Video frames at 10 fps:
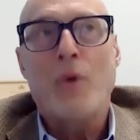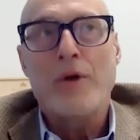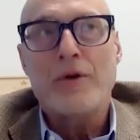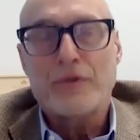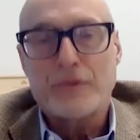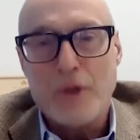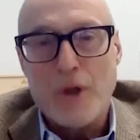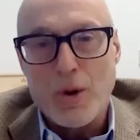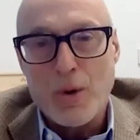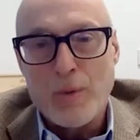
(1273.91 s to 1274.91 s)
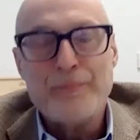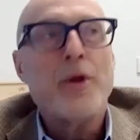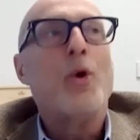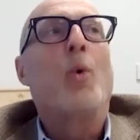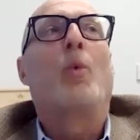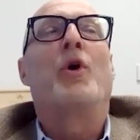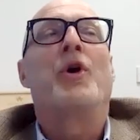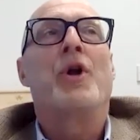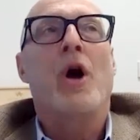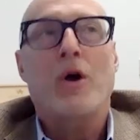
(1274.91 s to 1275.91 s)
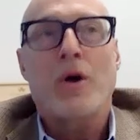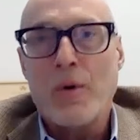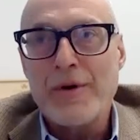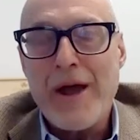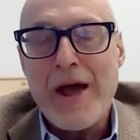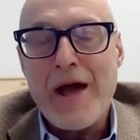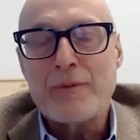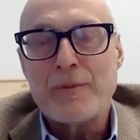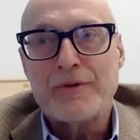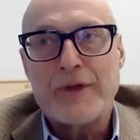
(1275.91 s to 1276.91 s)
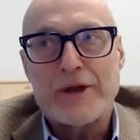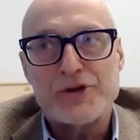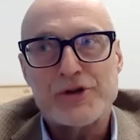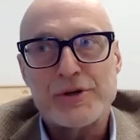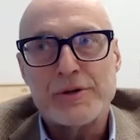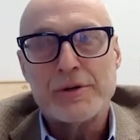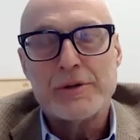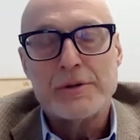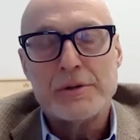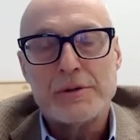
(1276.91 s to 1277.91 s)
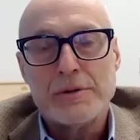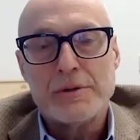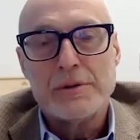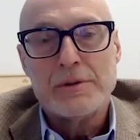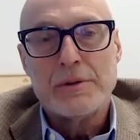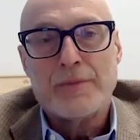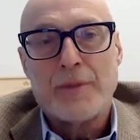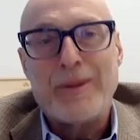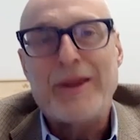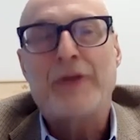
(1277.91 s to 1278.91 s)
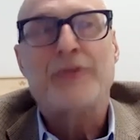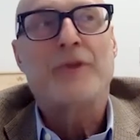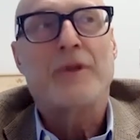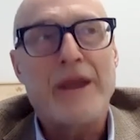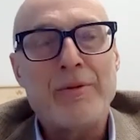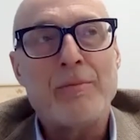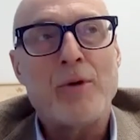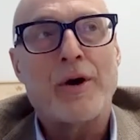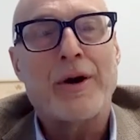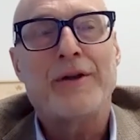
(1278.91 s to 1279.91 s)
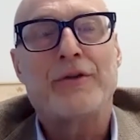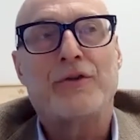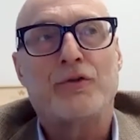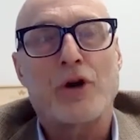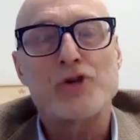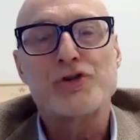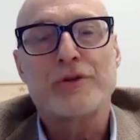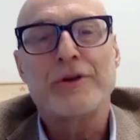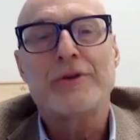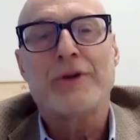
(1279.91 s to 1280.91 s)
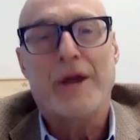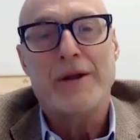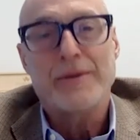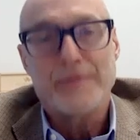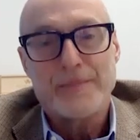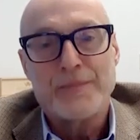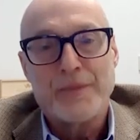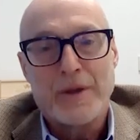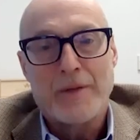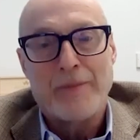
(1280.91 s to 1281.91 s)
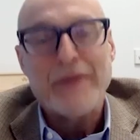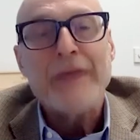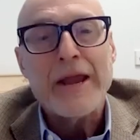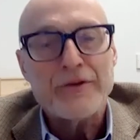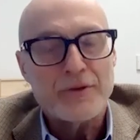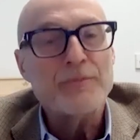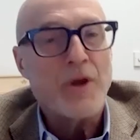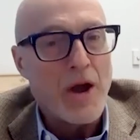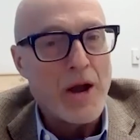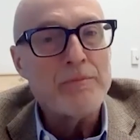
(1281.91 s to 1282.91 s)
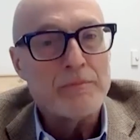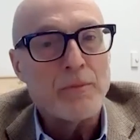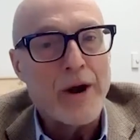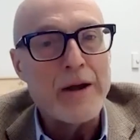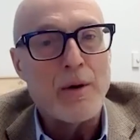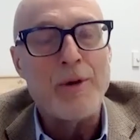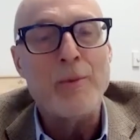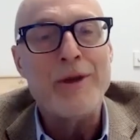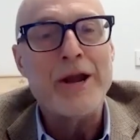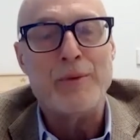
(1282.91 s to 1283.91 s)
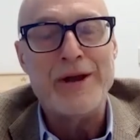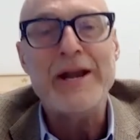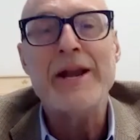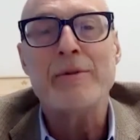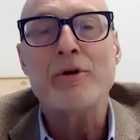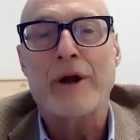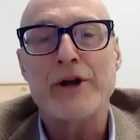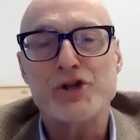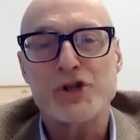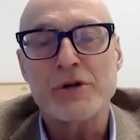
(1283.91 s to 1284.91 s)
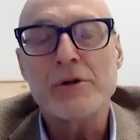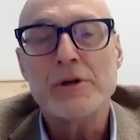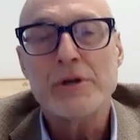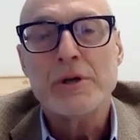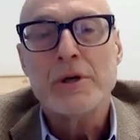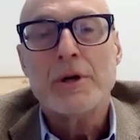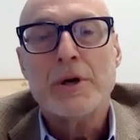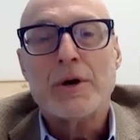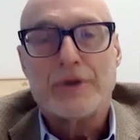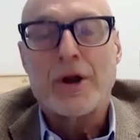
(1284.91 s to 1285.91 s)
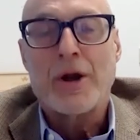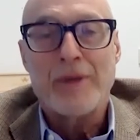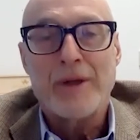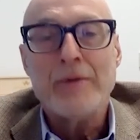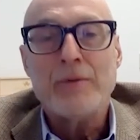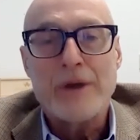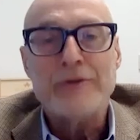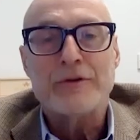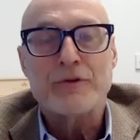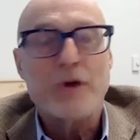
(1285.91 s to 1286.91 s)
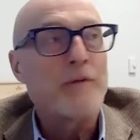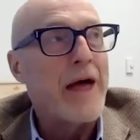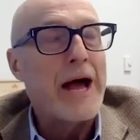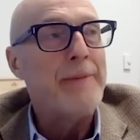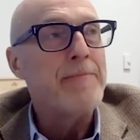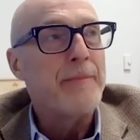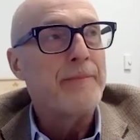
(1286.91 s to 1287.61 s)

going to slow, we're not going to have a recession because the labor market is structurally tight, might take some time, right? I mean, we, we need immigration to come in, right, to solve that.